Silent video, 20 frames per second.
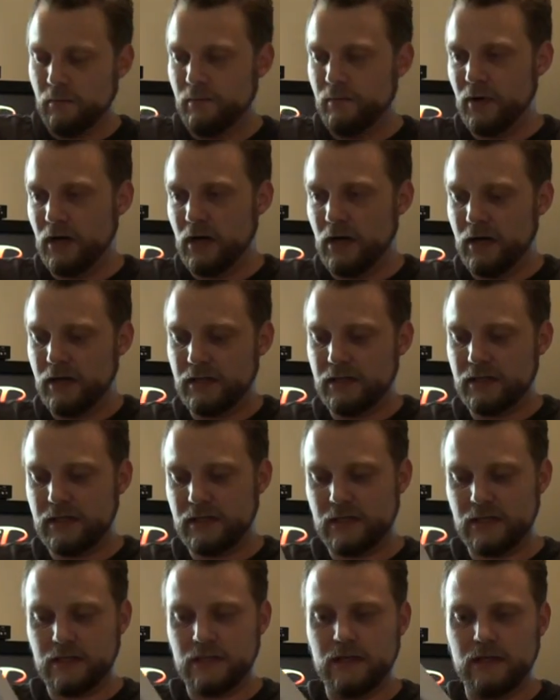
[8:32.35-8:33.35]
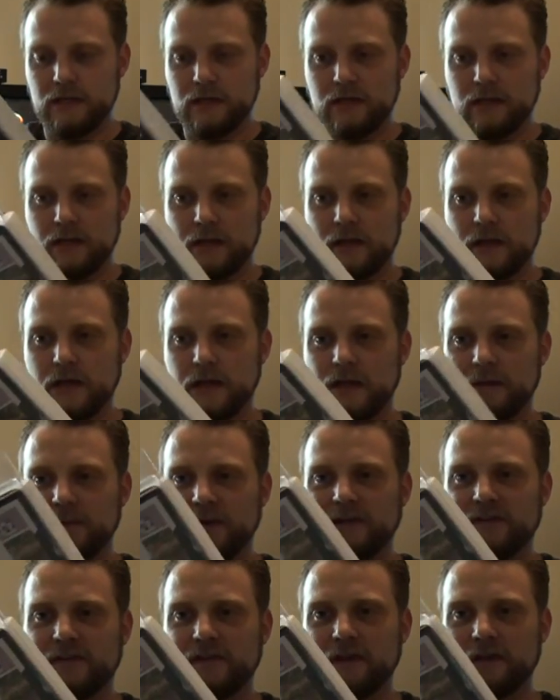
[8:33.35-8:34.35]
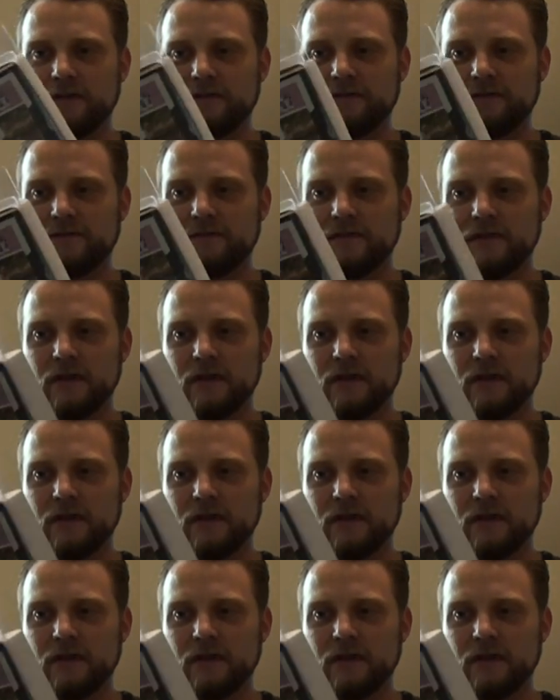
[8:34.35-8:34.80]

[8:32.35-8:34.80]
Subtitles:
But I got myself